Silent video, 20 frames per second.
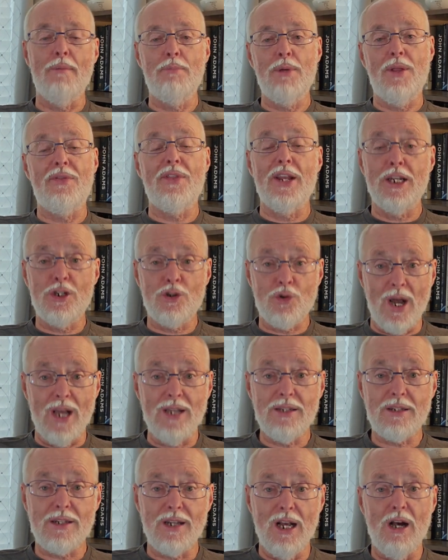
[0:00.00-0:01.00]
But then he
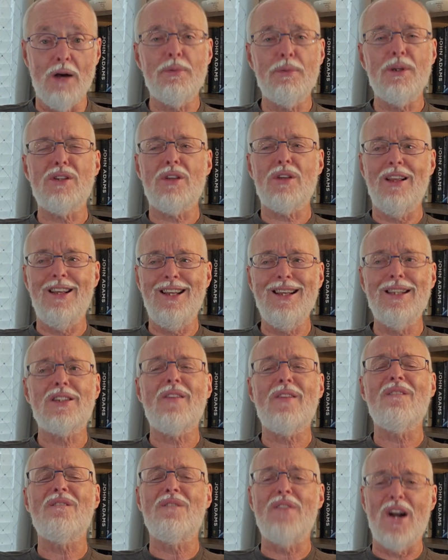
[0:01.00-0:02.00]
tries to help. He's, he's
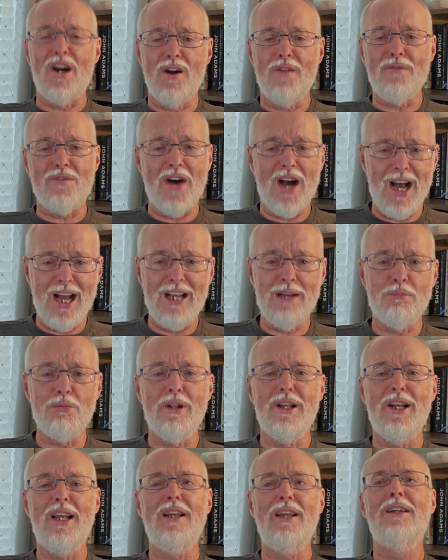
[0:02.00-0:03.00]

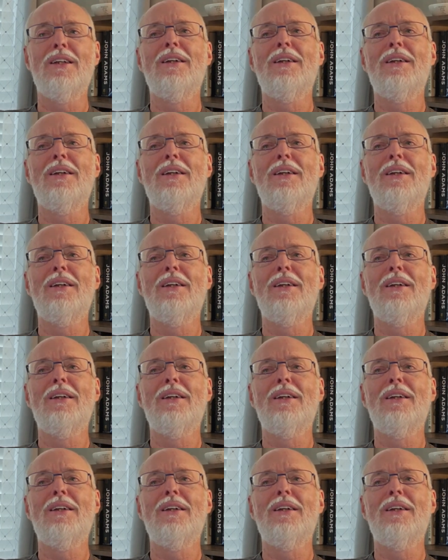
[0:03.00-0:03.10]
verifiably,